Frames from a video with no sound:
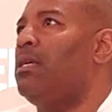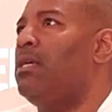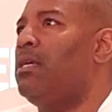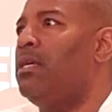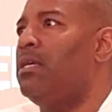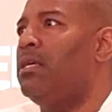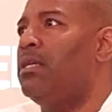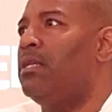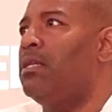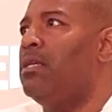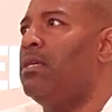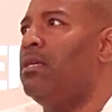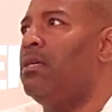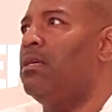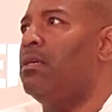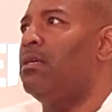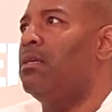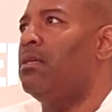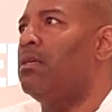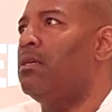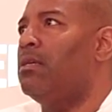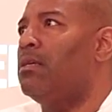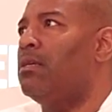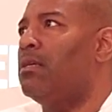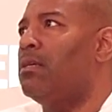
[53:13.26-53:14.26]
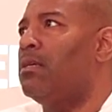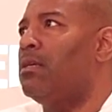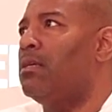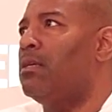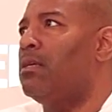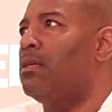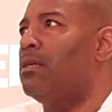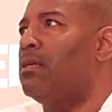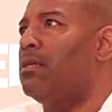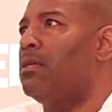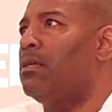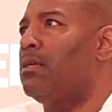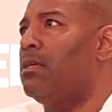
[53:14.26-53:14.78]
And
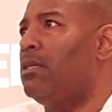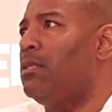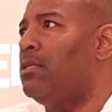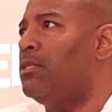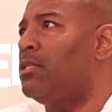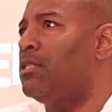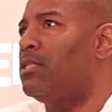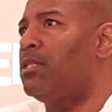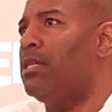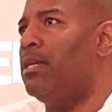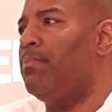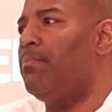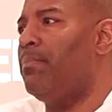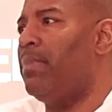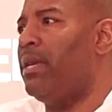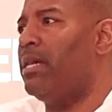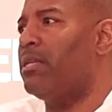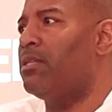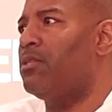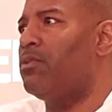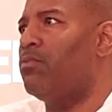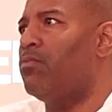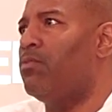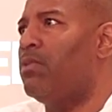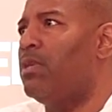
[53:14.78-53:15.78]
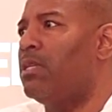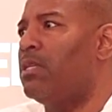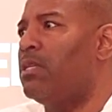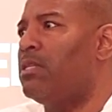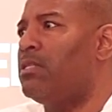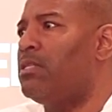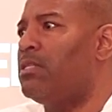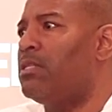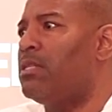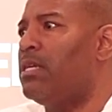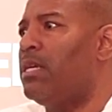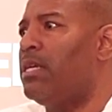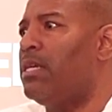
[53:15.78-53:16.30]
just getting back to real
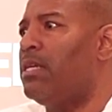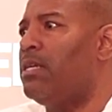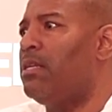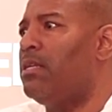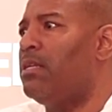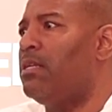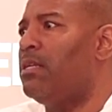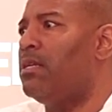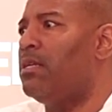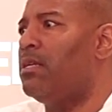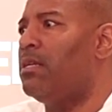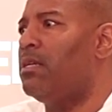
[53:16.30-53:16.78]
estate,